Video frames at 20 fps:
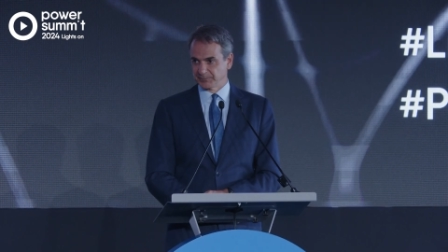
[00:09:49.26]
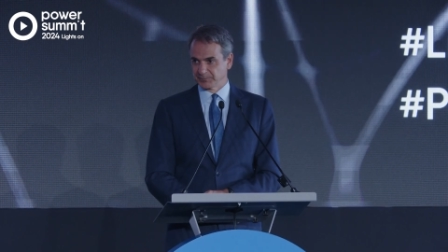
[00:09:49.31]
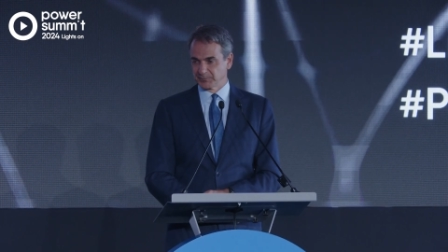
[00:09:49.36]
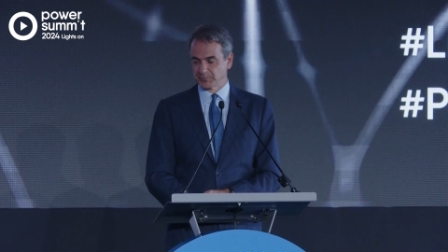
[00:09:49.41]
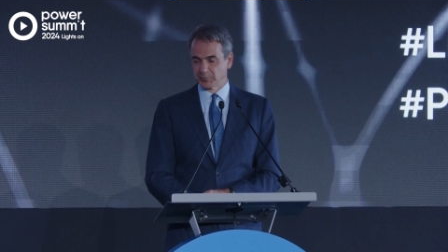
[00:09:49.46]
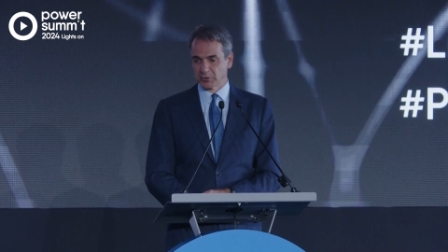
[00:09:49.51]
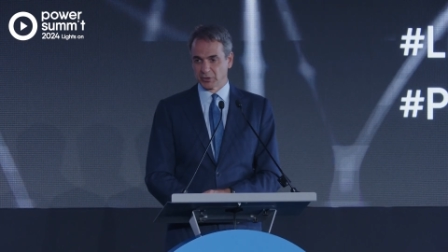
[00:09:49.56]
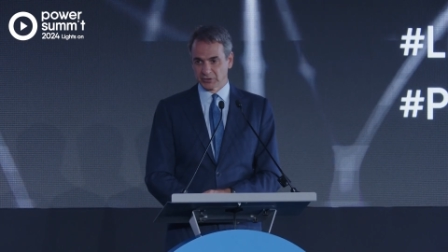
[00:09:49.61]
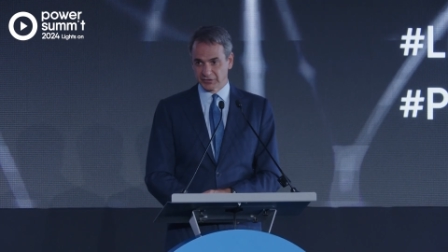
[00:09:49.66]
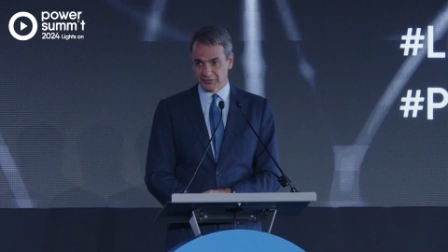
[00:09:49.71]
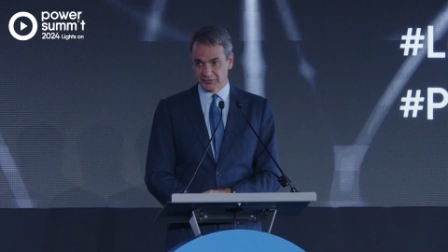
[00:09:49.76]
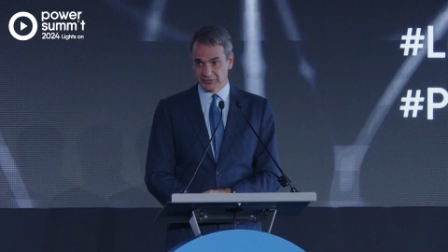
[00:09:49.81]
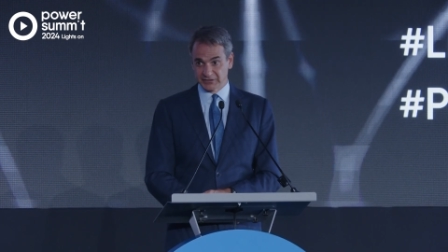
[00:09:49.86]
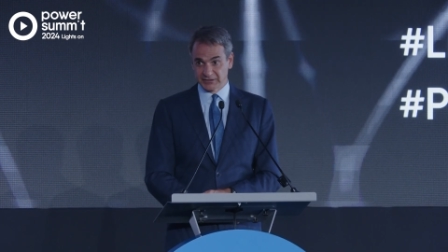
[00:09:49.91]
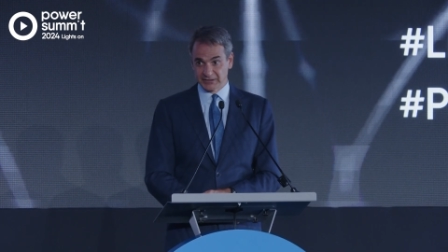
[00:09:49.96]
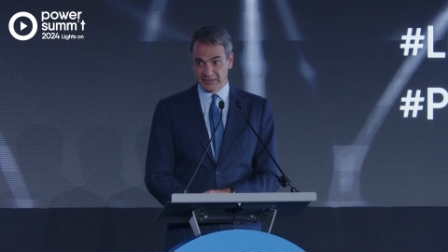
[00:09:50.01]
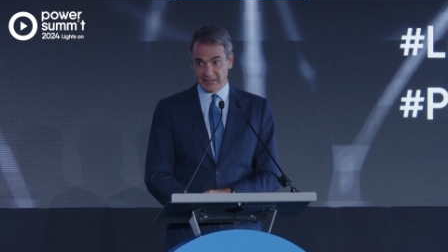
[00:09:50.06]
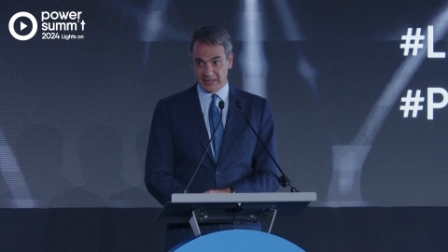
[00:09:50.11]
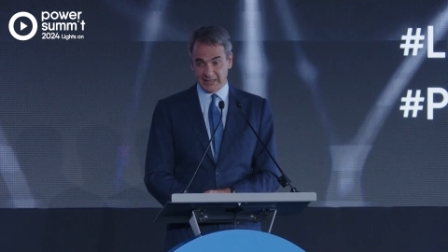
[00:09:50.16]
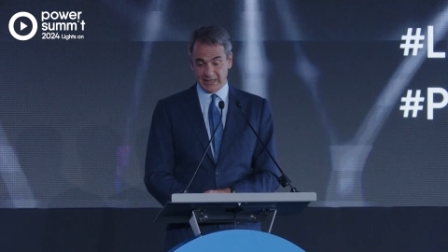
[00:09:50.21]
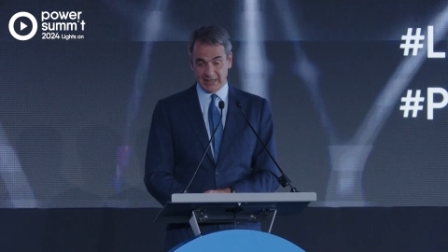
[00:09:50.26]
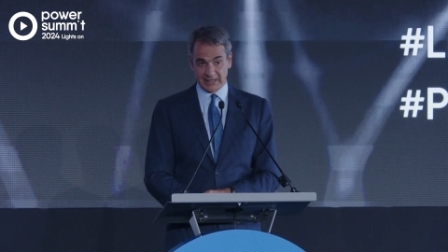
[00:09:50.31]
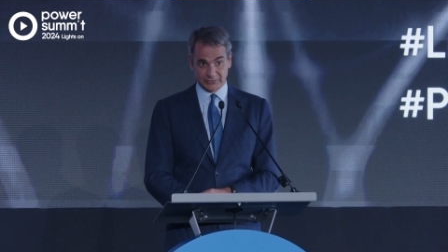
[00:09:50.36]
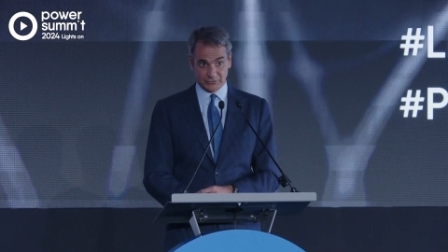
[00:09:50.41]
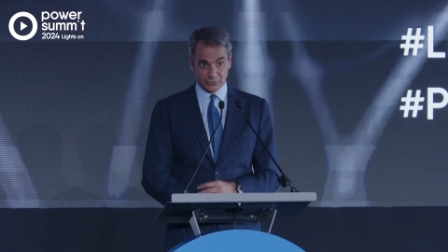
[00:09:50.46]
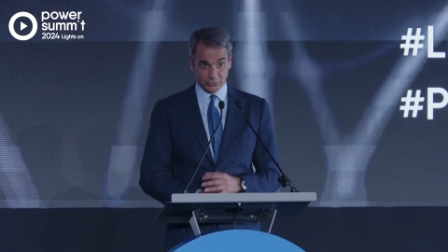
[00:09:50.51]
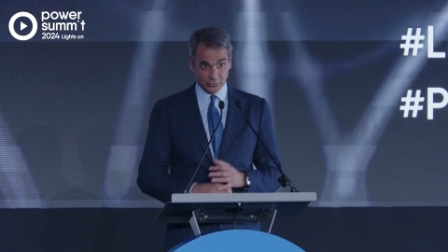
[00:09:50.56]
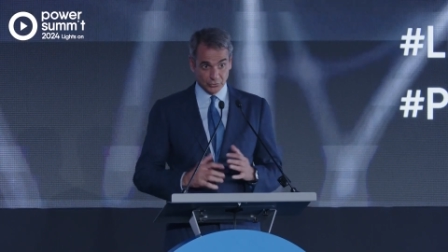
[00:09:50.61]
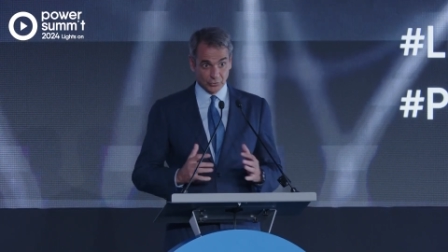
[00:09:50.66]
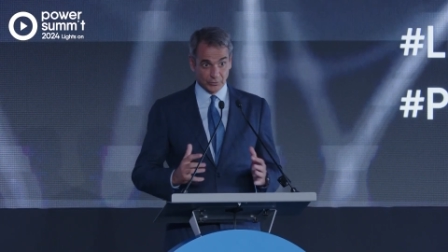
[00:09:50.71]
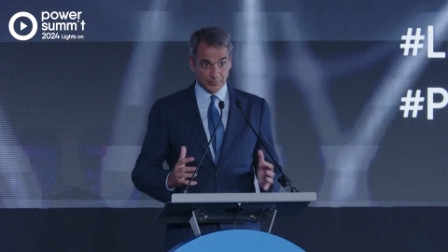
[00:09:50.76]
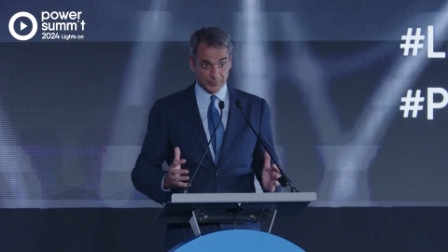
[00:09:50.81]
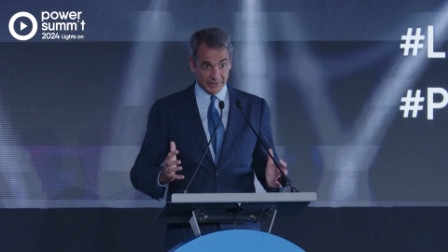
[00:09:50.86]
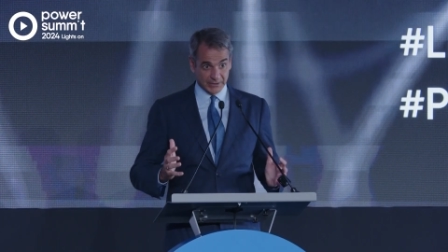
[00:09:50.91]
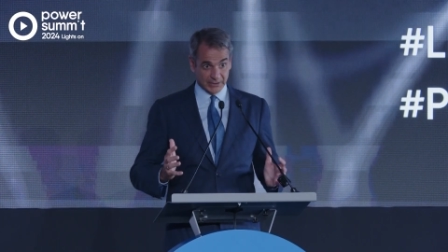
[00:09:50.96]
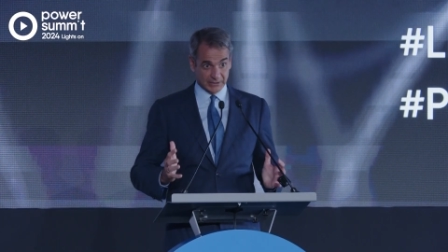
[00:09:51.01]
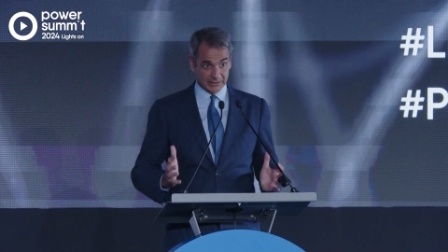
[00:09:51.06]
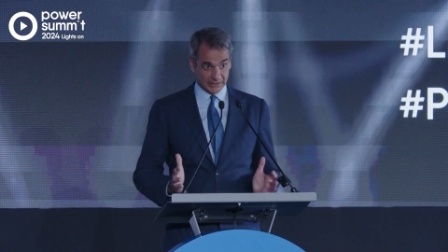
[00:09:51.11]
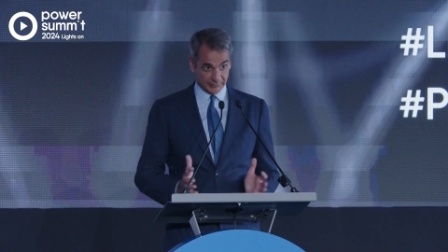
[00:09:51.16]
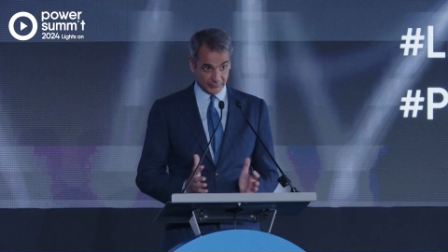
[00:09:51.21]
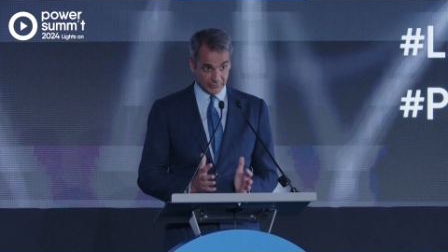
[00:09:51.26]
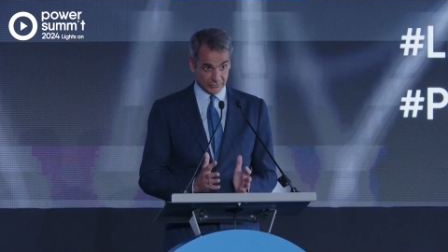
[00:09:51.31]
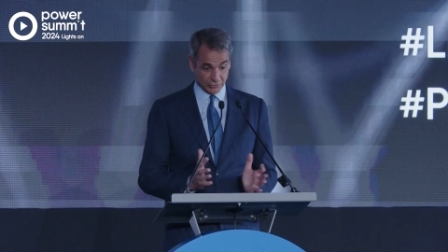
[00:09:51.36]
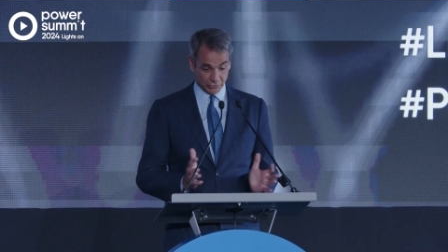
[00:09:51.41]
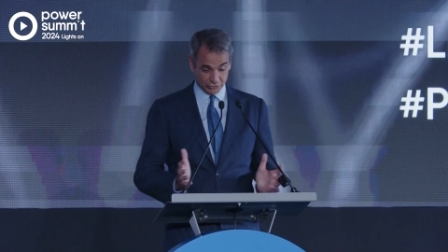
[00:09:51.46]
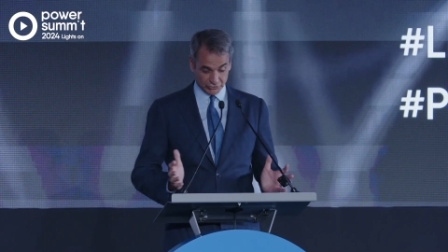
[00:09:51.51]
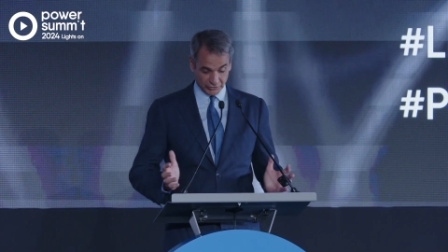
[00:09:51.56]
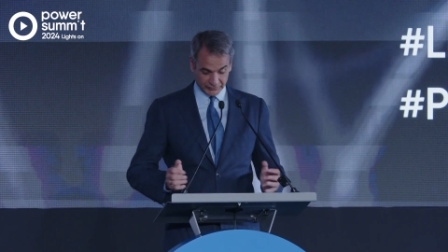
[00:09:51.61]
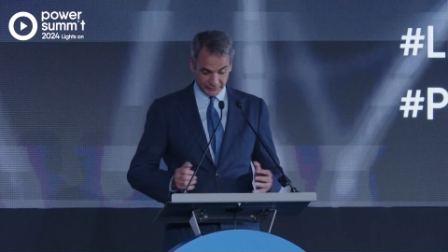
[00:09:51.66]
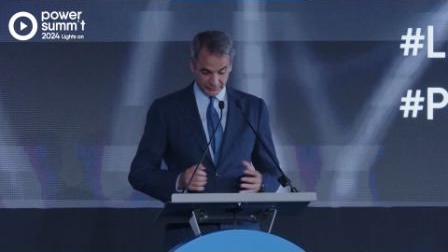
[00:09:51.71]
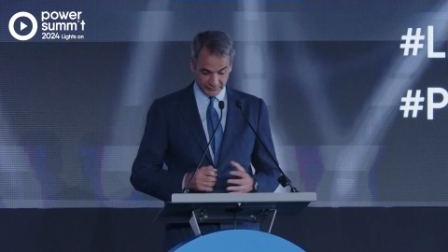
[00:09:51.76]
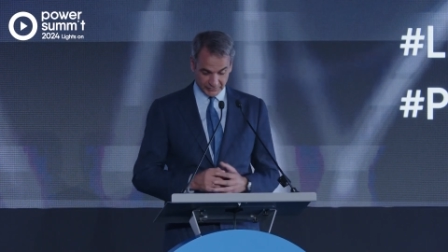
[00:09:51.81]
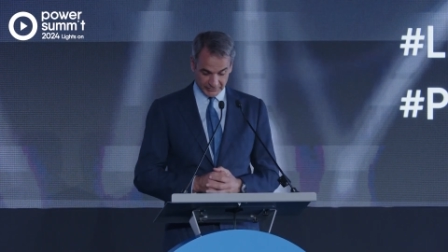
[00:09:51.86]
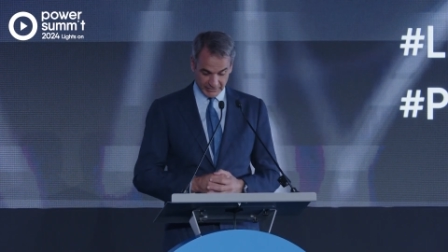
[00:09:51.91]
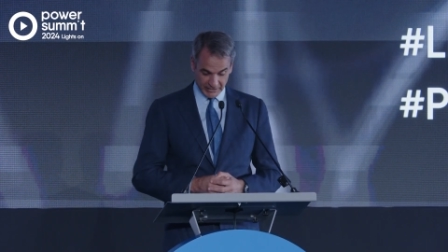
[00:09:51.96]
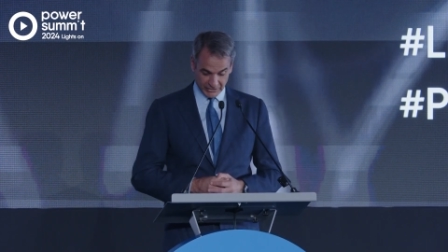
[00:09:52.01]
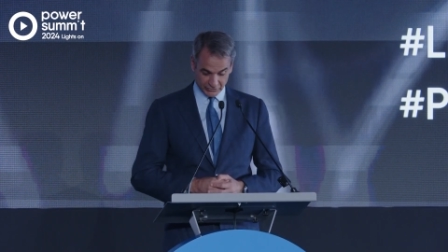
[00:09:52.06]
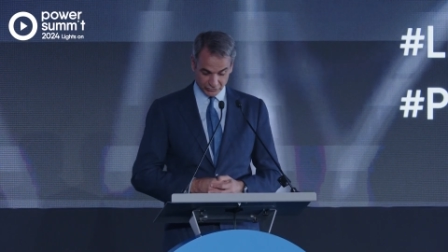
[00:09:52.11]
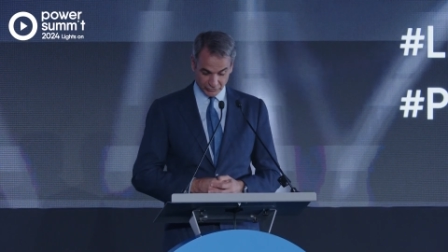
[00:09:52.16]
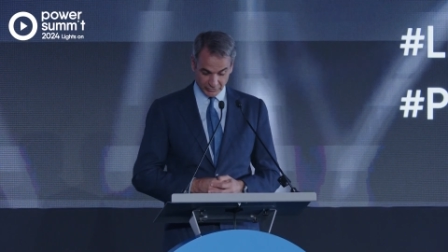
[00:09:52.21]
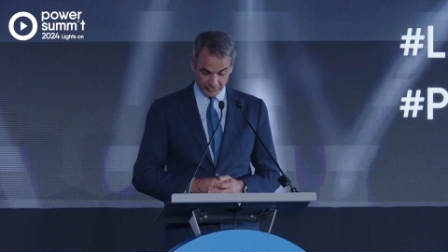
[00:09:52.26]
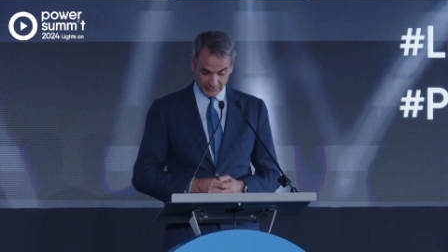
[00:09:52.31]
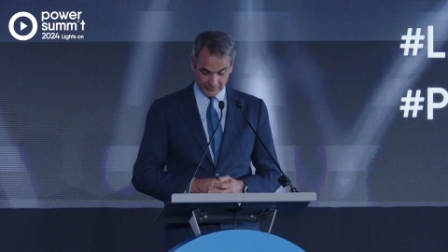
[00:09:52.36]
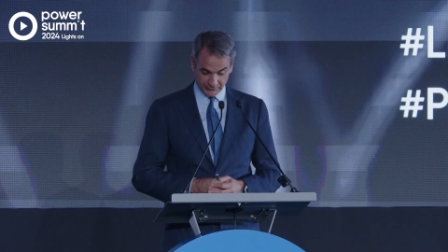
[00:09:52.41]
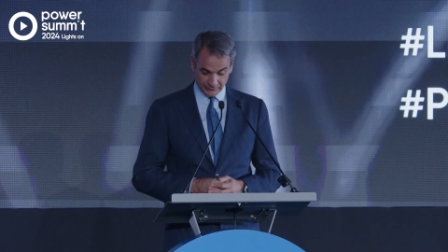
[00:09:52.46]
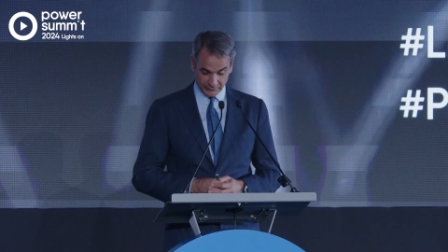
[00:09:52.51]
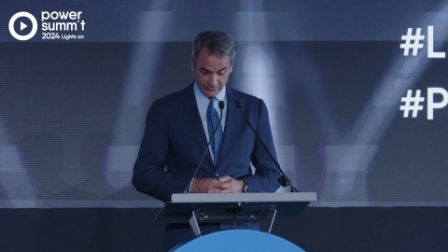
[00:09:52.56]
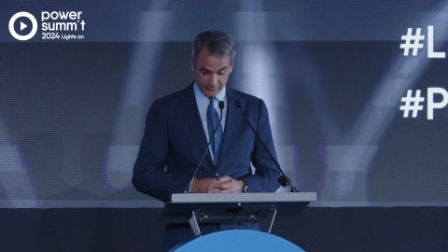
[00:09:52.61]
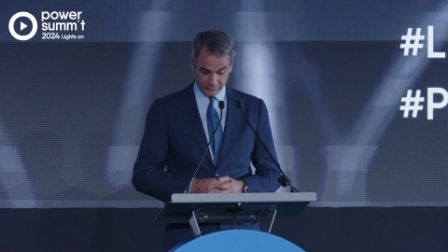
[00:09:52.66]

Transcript: policy at the European level, not just at the national level.